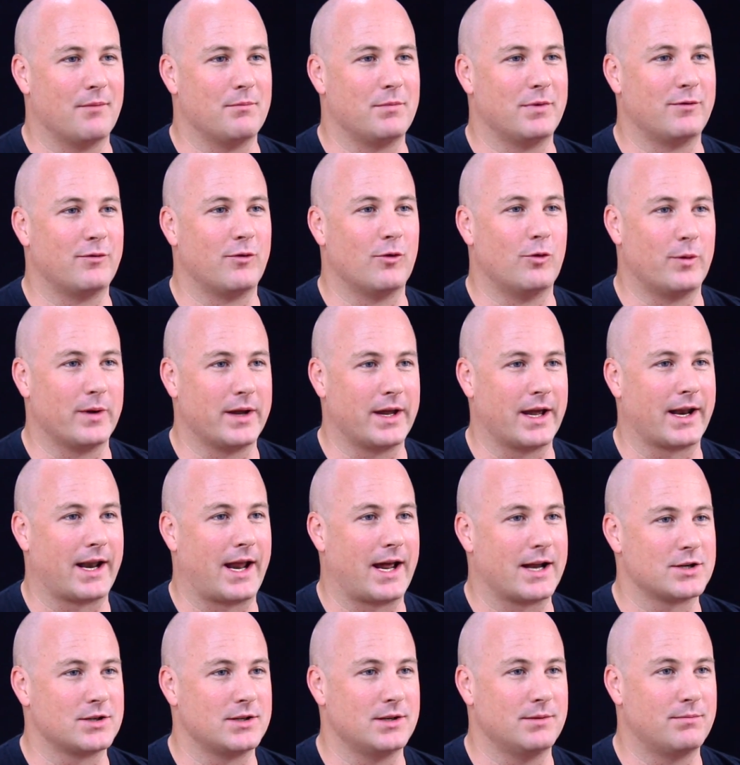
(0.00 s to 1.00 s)
before we could
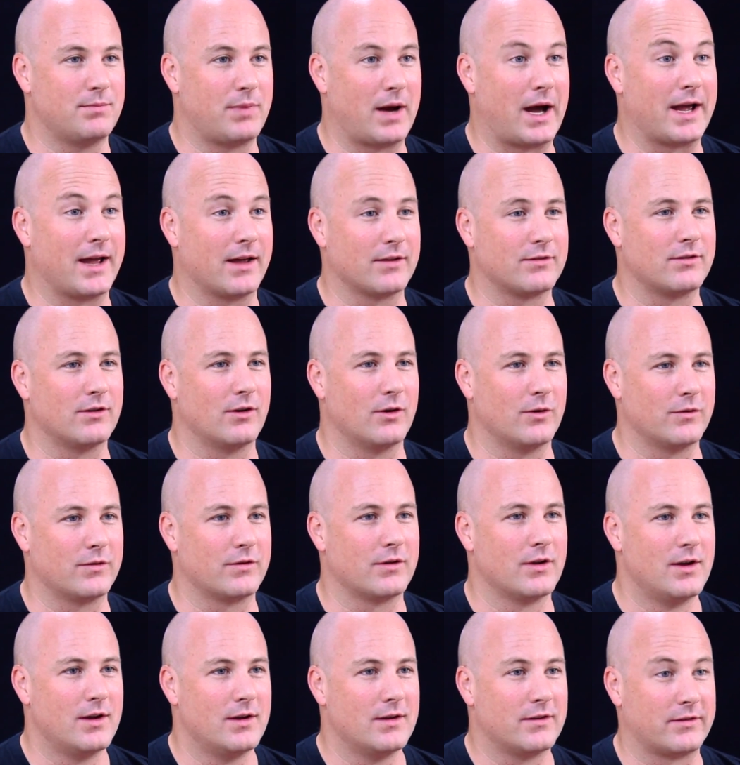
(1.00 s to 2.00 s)
actually pay
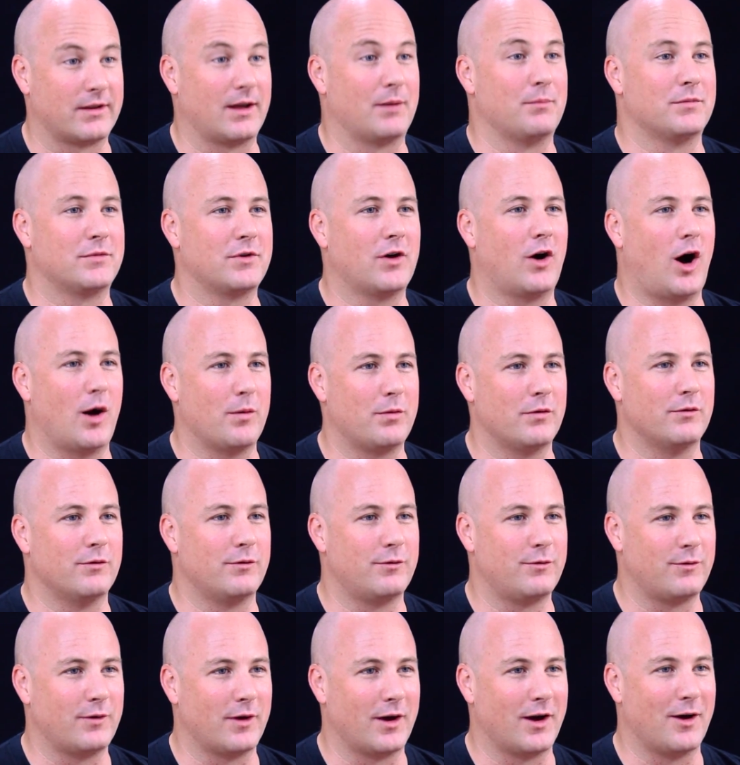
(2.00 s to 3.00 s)
ourselves some type
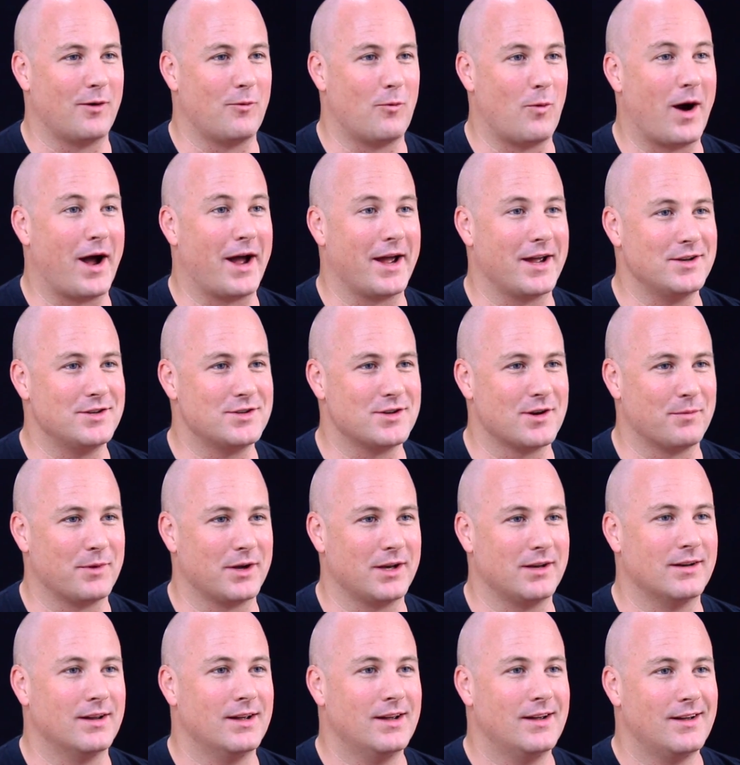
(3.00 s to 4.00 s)
of wage. I
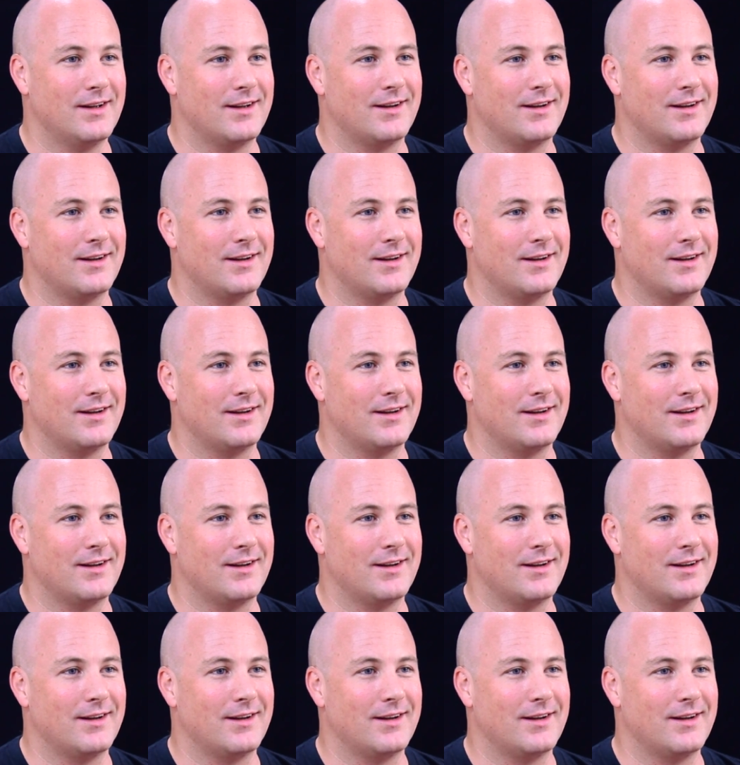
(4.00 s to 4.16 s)
mean,